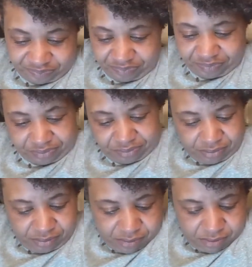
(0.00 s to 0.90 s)

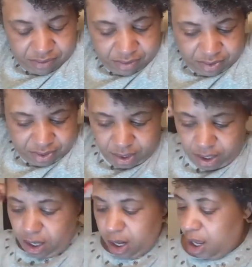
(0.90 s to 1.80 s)
(no one is talking)